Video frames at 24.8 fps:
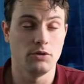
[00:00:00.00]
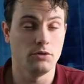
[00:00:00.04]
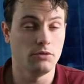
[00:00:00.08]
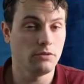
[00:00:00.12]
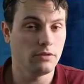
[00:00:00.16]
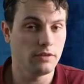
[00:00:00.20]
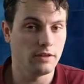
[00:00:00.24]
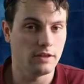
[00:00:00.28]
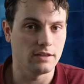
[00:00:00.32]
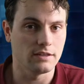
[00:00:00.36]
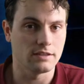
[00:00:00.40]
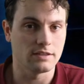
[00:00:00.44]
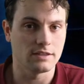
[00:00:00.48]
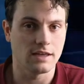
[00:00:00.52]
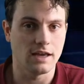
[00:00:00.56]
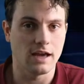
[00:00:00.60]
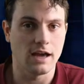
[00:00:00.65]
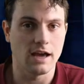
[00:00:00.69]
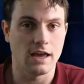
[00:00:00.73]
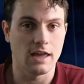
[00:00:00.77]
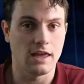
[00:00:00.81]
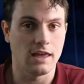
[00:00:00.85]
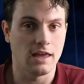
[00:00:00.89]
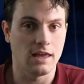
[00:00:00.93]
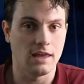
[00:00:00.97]
who this
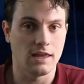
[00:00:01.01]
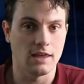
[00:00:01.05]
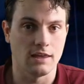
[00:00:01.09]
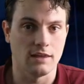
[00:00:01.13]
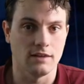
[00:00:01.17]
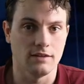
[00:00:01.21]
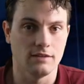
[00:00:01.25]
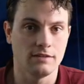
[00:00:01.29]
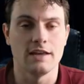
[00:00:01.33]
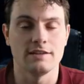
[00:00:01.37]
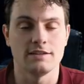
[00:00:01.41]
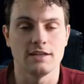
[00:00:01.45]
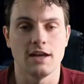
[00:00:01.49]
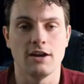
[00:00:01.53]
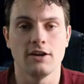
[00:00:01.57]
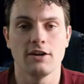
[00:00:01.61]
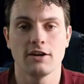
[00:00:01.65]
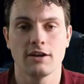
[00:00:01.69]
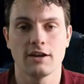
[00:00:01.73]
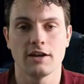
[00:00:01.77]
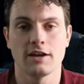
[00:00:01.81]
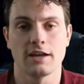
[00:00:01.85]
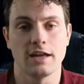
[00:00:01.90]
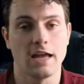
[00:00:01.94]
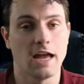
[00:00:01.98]
guy is as
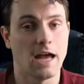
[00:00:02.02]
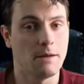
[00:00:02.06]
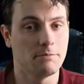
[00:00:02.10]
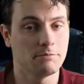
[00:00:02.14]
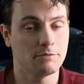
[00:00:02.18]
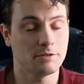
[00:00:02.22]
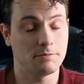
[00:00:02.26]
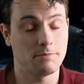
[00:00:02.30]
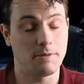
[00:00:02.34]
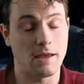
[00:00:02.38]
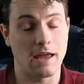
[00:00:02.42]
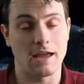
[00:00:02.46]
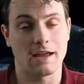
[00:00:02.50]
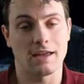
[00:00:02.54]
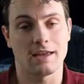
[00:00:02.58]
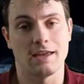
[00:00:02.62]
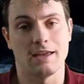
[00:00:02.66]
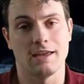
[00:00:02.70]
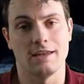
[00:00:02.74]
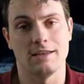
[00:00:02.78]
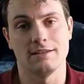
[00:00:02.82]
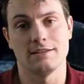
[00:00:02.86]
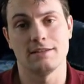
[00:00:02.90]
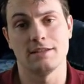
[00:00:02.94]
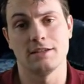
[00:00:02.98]
Erika comes back
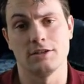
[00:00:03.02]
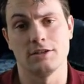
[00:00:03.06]
in to